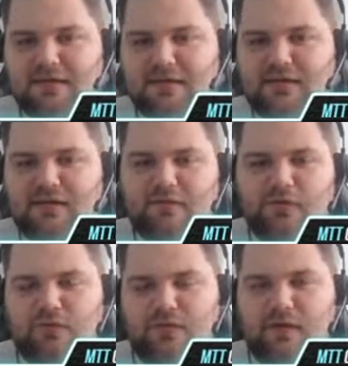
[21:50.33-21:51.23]
And
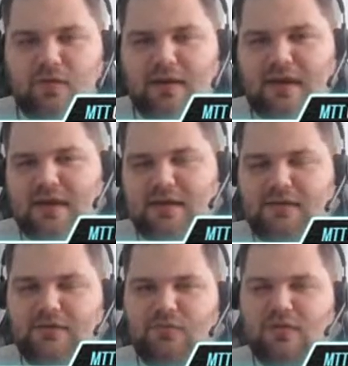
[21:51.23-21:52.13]
you think, okay,
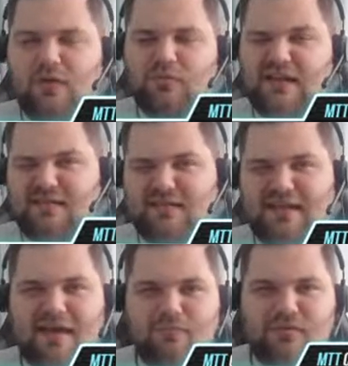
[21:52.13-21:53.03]
don't they
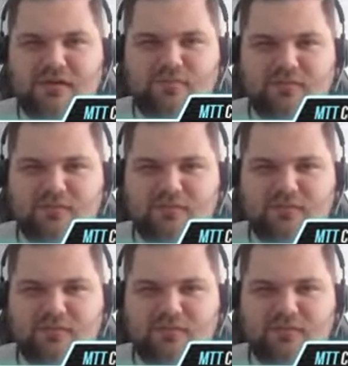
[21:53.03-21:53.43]
scam people,